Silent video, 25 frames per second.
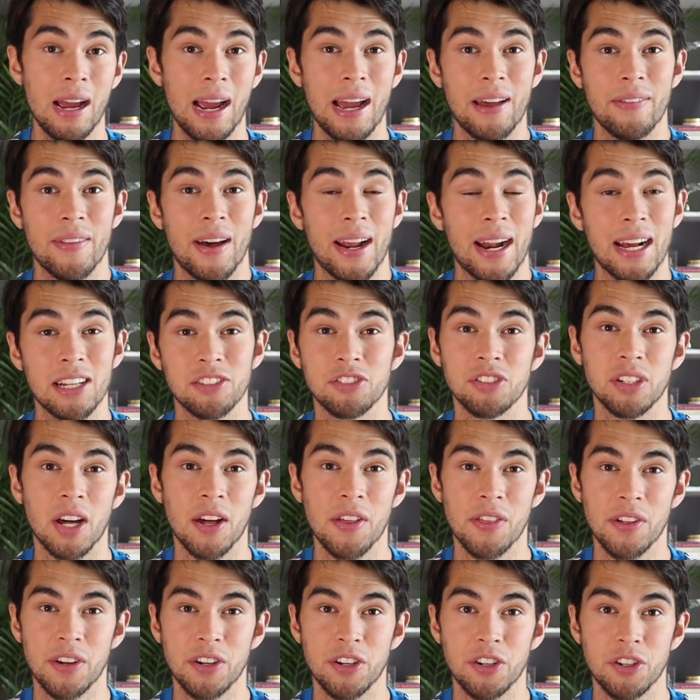And that has
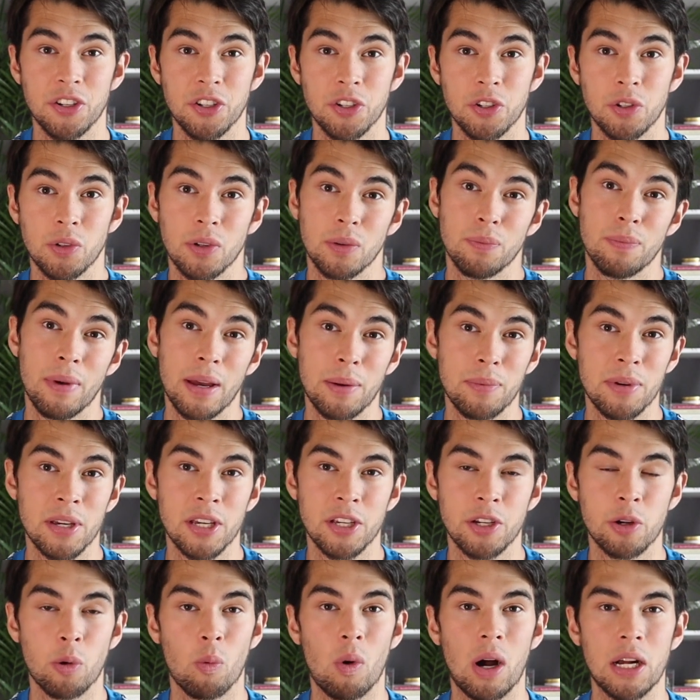nothing to do, maybe
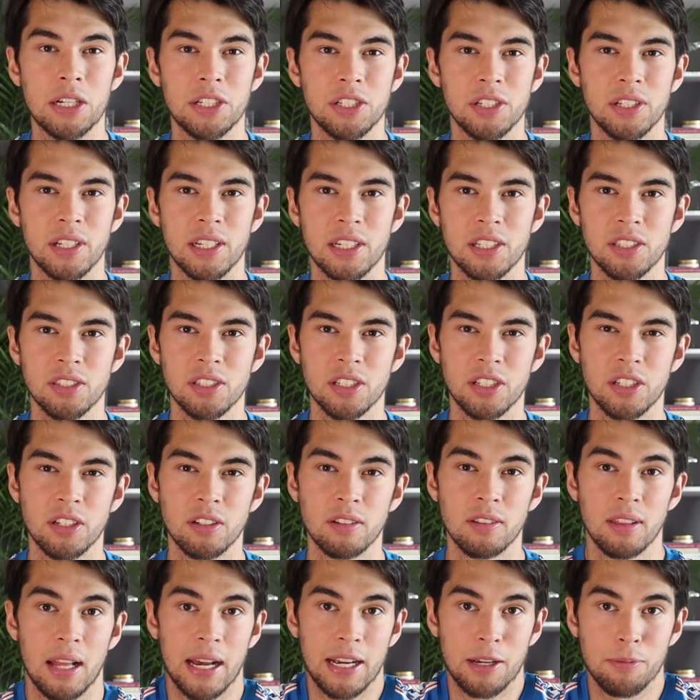you're watching this
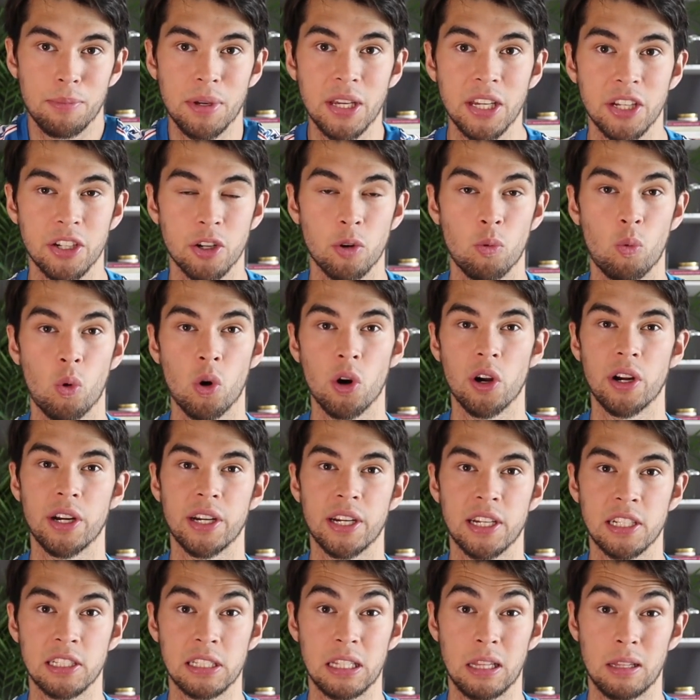and, like me, you're
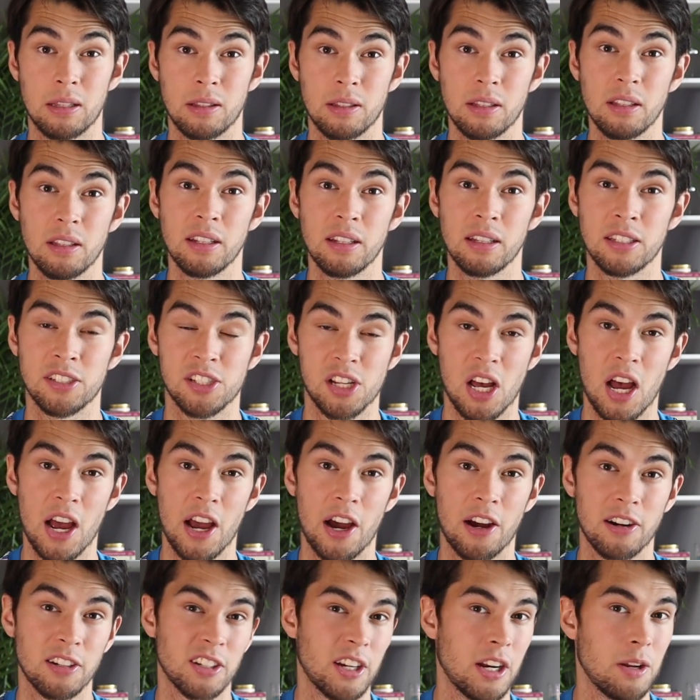worried, is
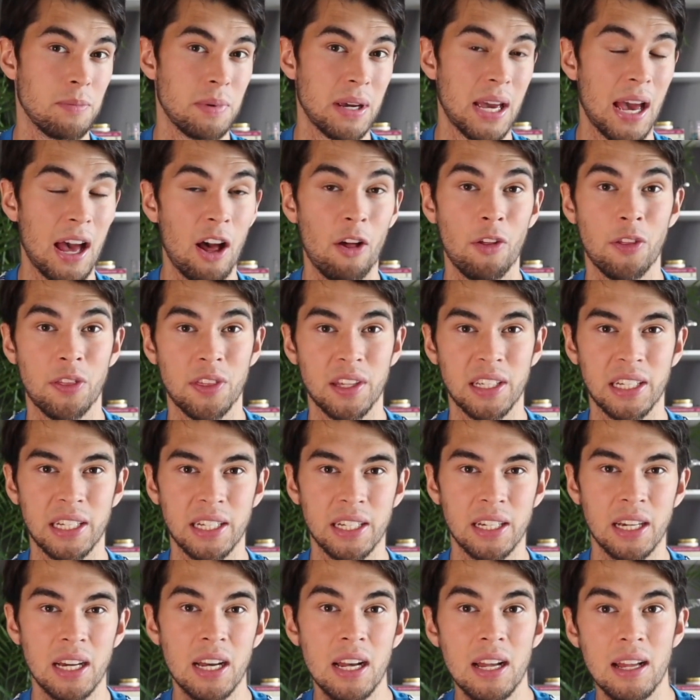Zion going to be
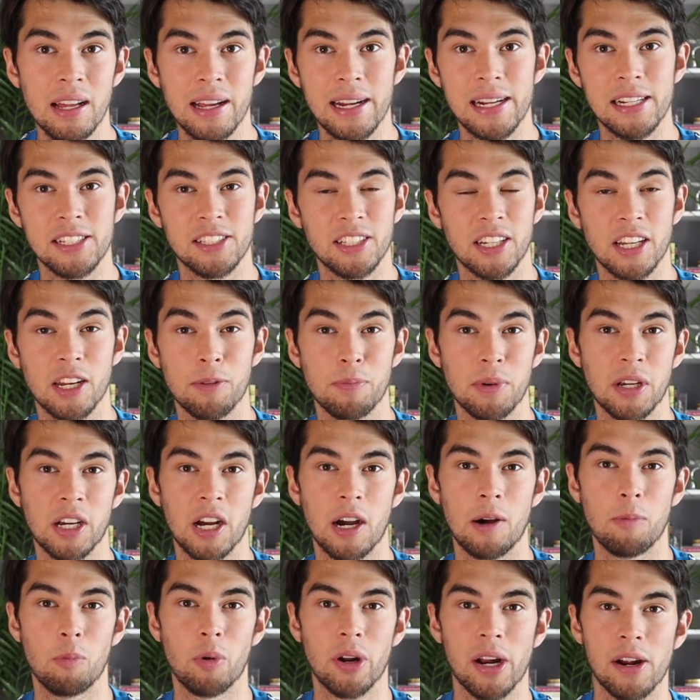healthy? Is he going to
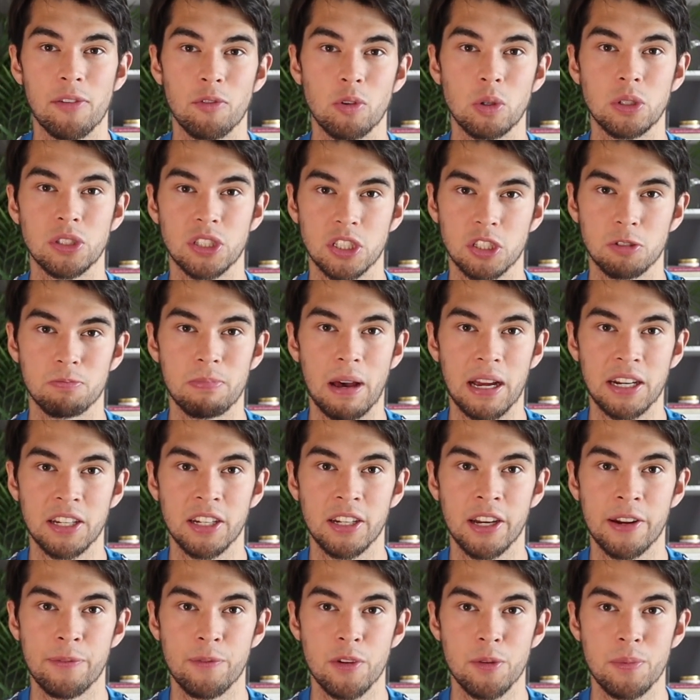become what everyone's
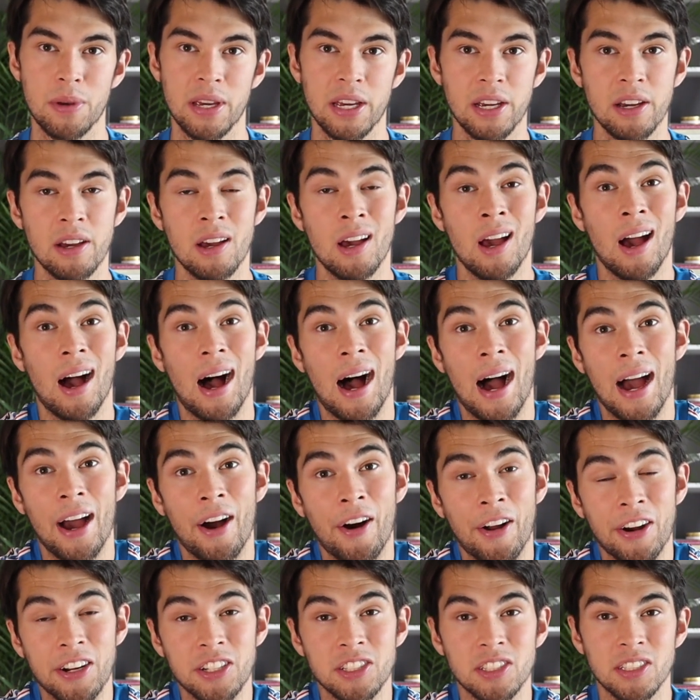expecting him to be? I
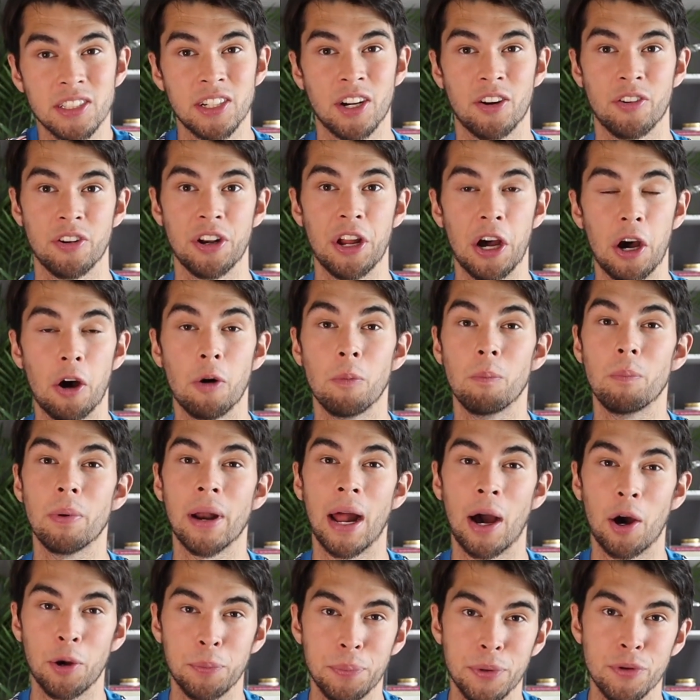honestly don't know,
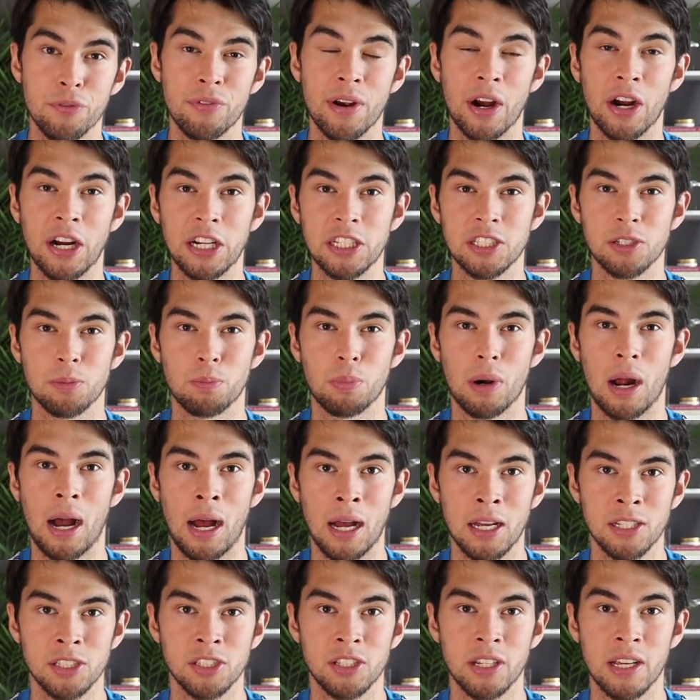but I would be very
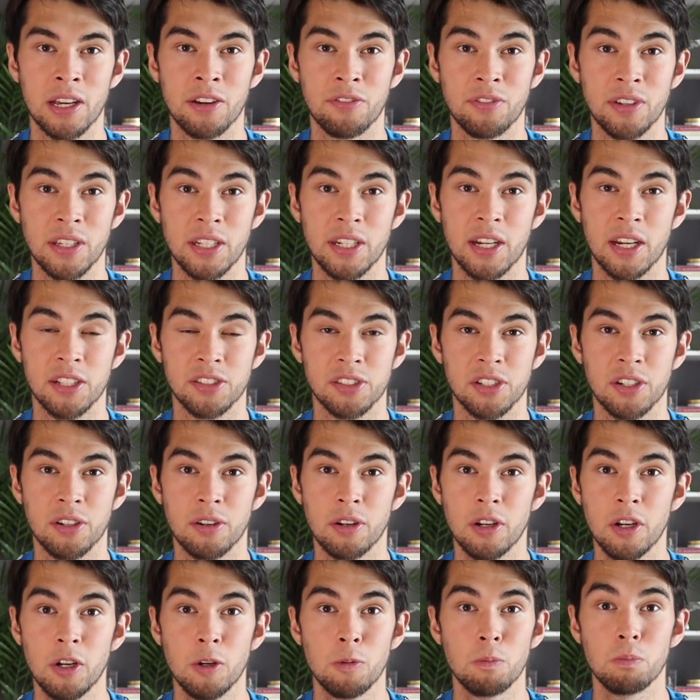surprised if he
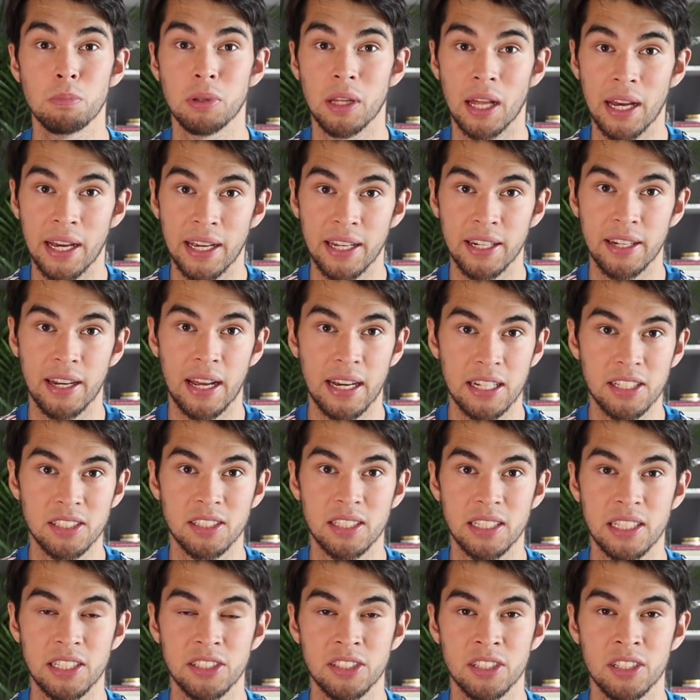doesn't play next
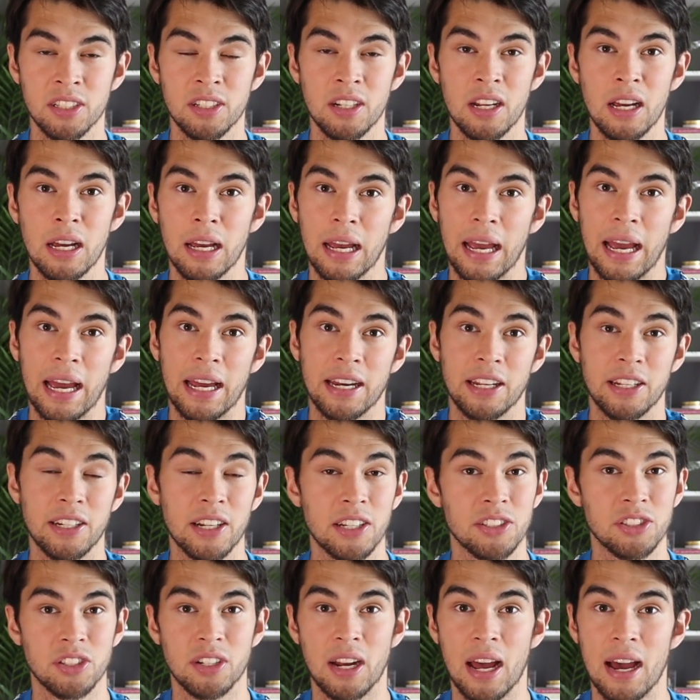season and he
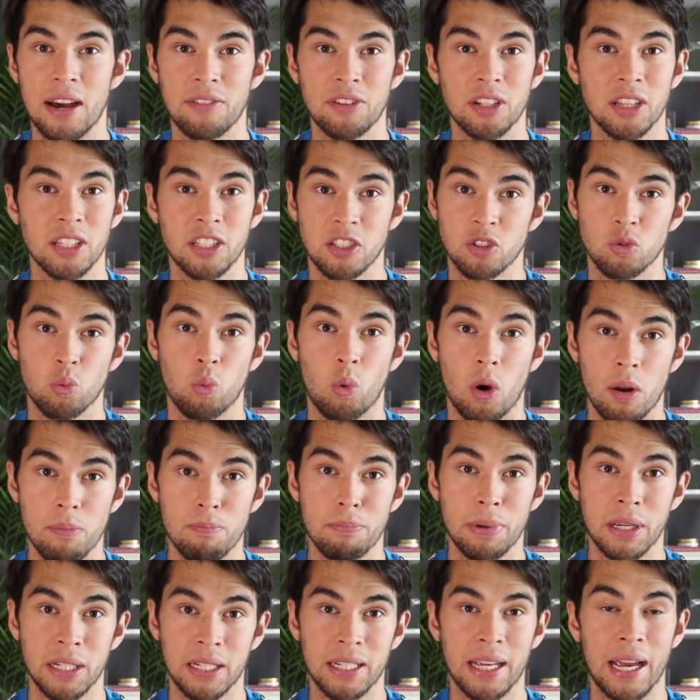doesn't have at least
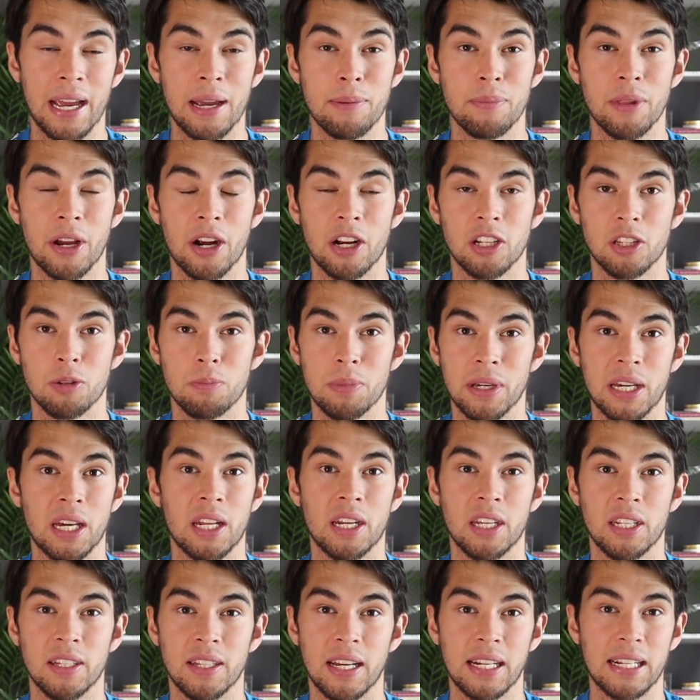one big game there at the
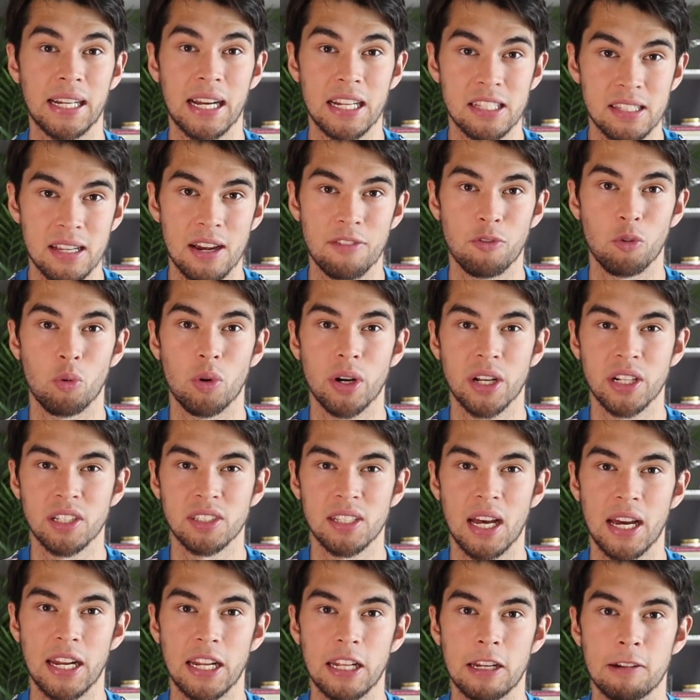beginning that gets everyone
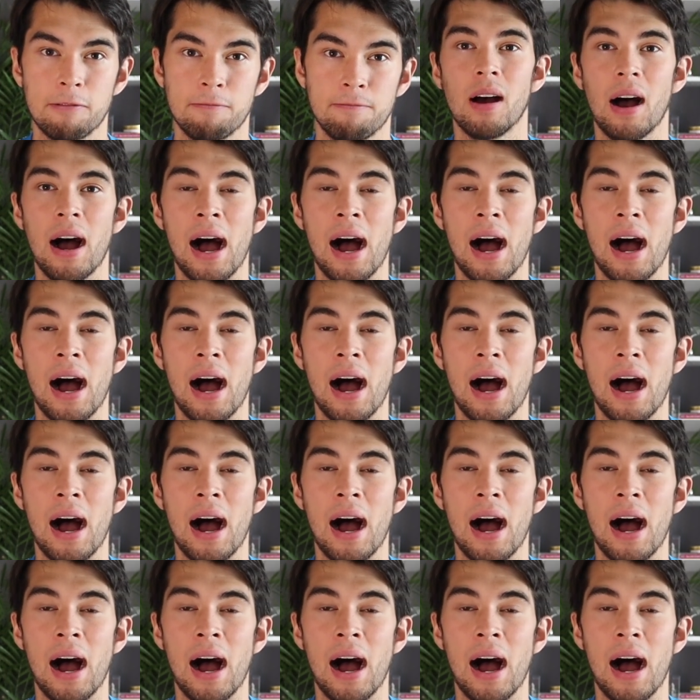excited.